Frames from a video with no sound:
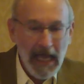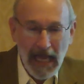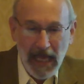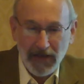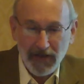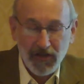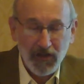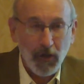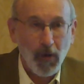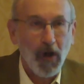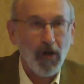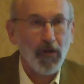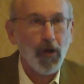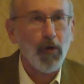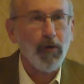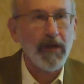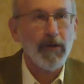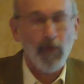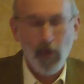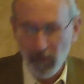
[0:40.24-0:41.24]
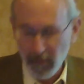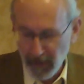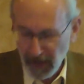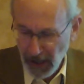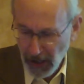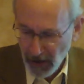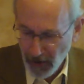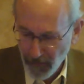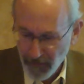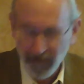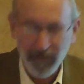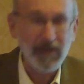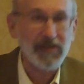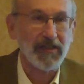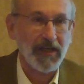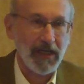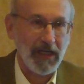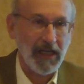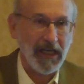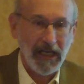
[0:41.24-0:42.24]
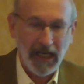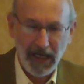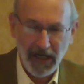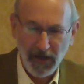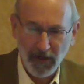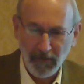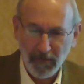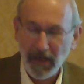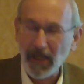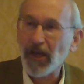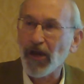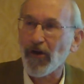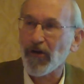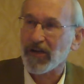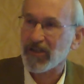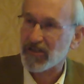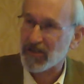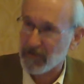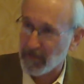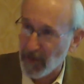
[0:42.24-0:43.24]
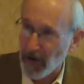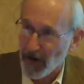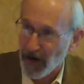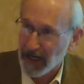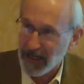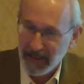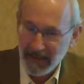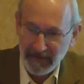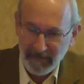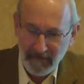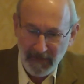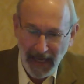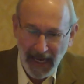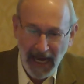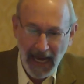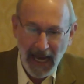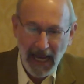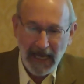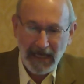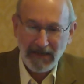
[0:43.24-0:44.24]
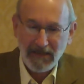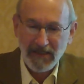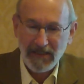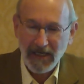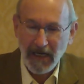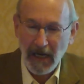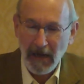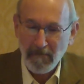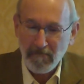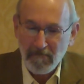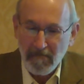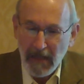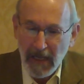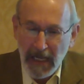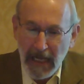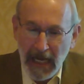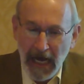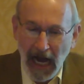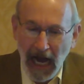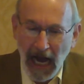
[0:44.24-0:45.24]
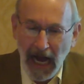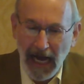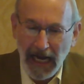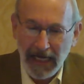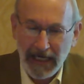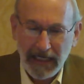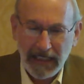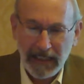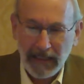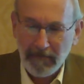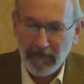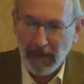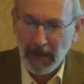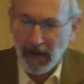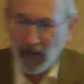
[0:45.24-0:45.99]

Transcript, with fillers: And so although he won't be here physically, he'll be here in spirit. And I